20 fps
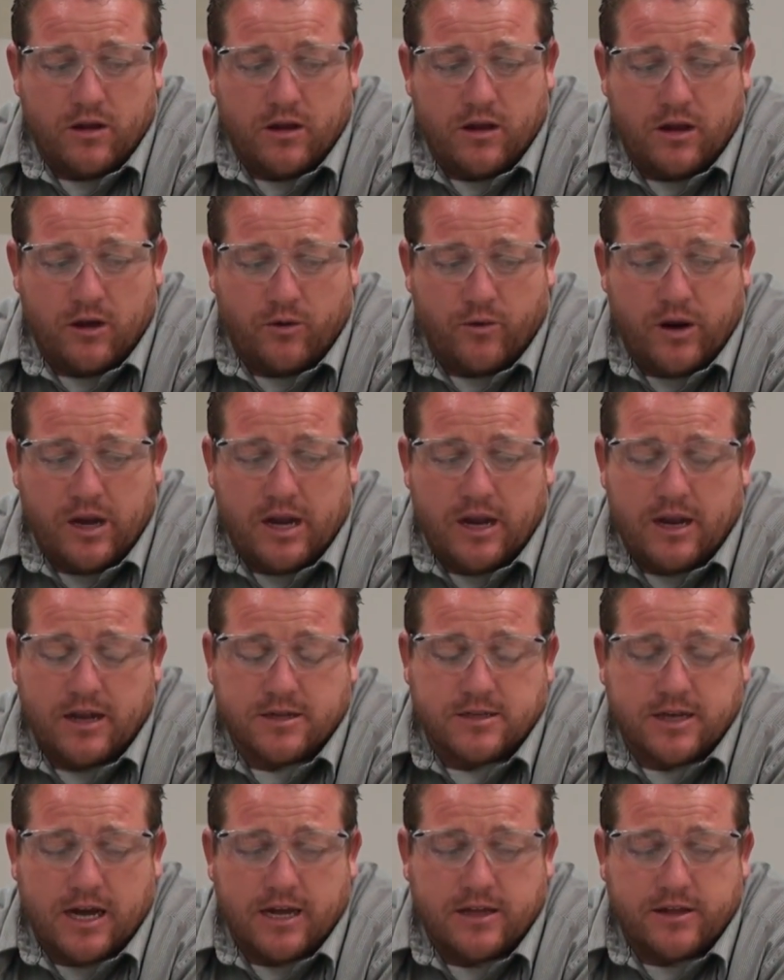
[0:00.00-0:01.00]
ingredient
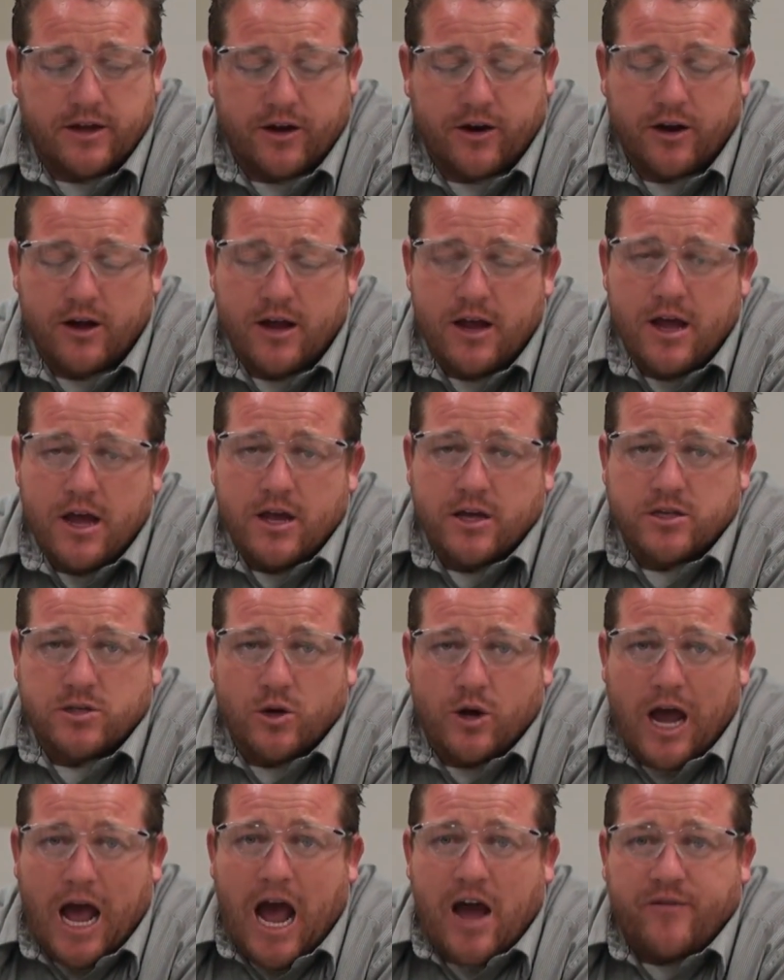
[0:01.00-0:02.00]
inside there.
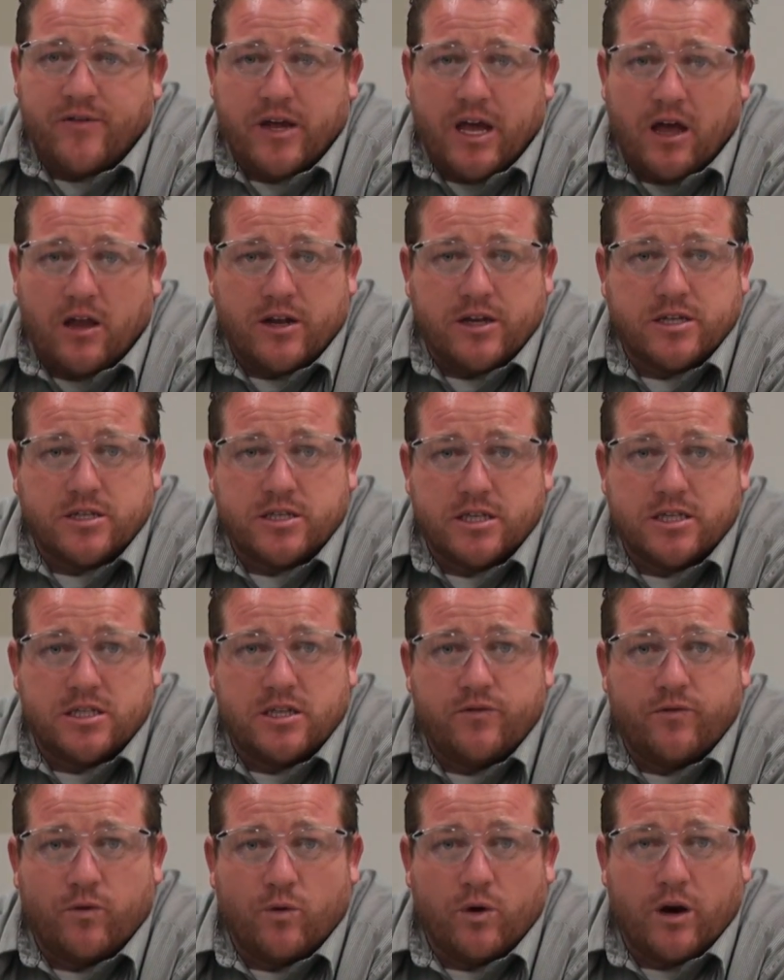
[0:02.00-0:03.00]
So a half a gallon is
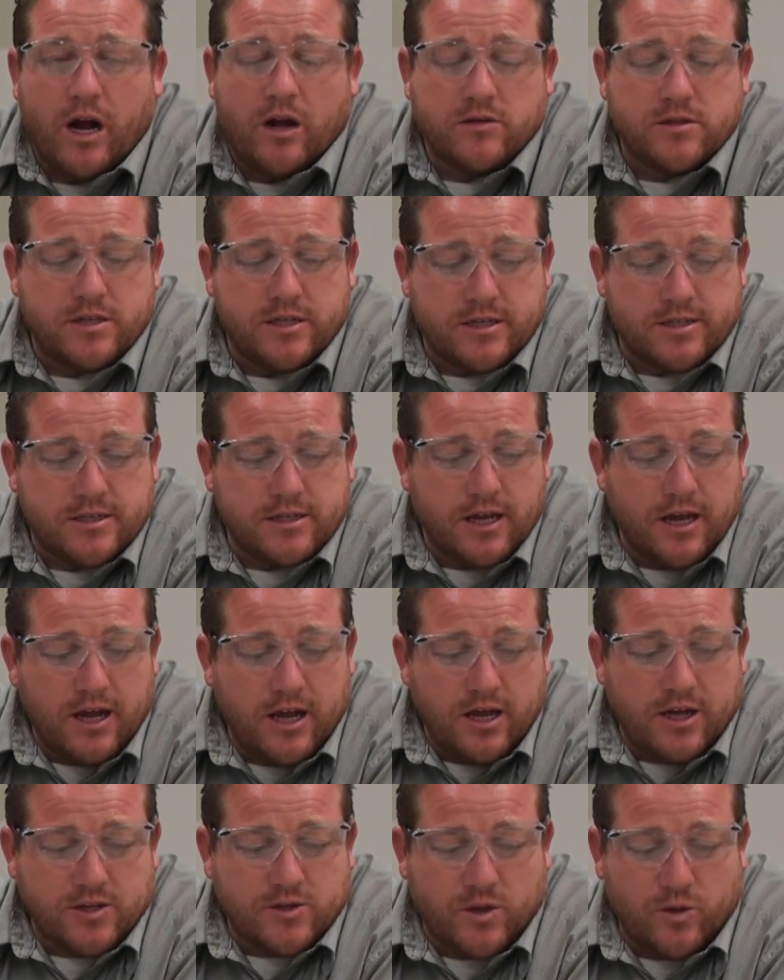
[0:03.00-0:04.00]
64 ounces.
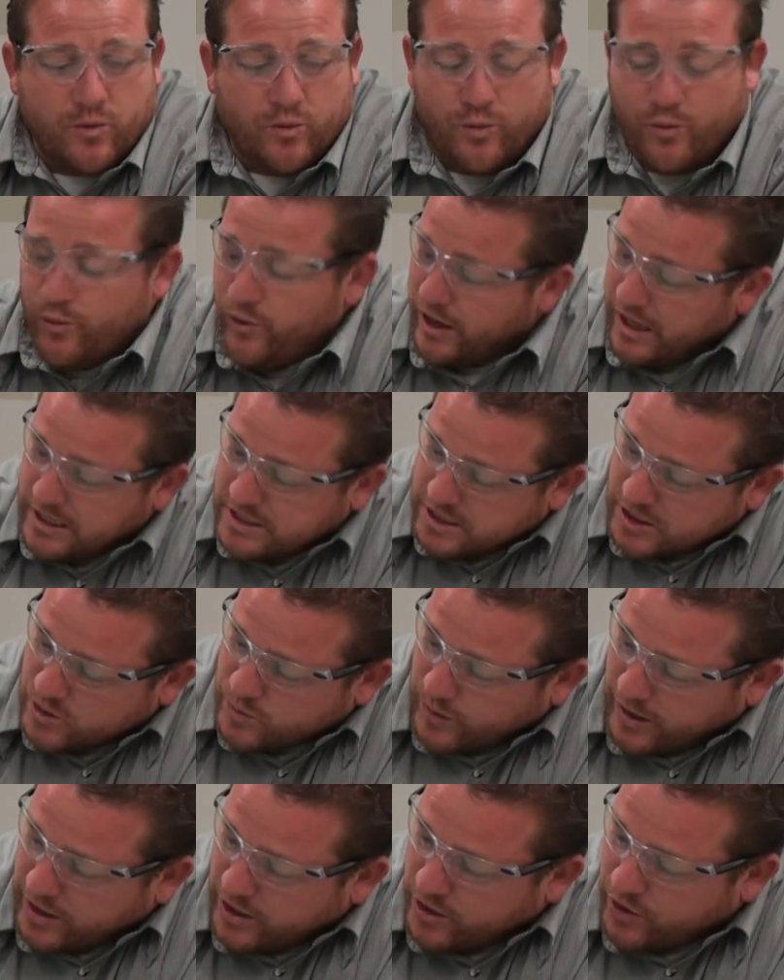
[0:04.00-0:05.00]
So the easiest
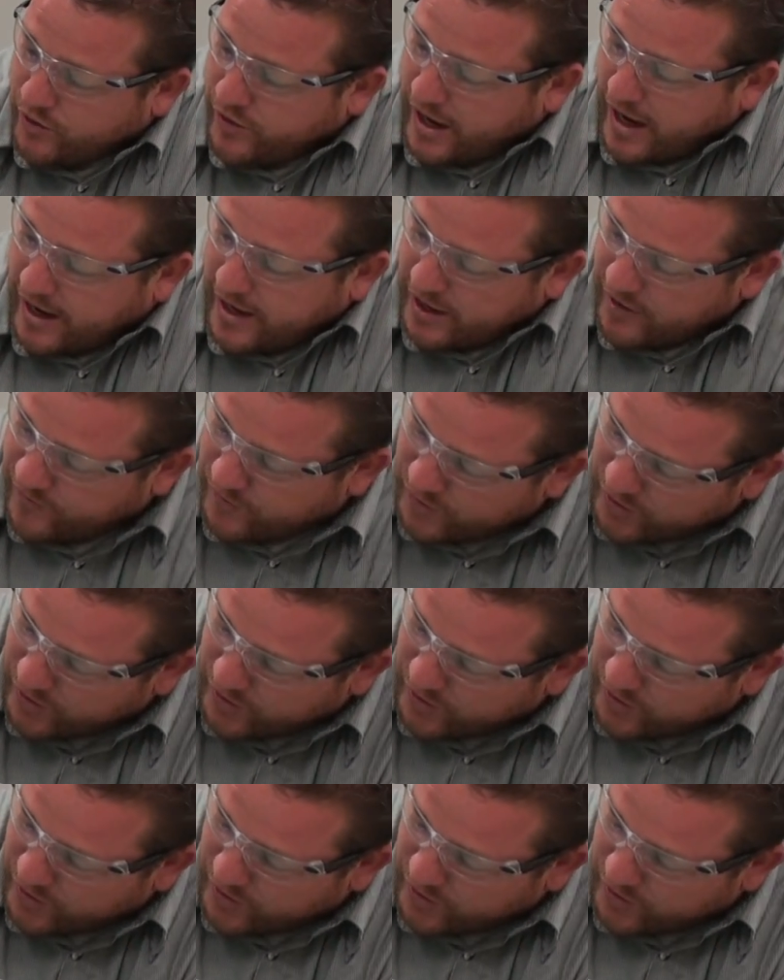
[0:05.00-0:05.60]
way to do that, if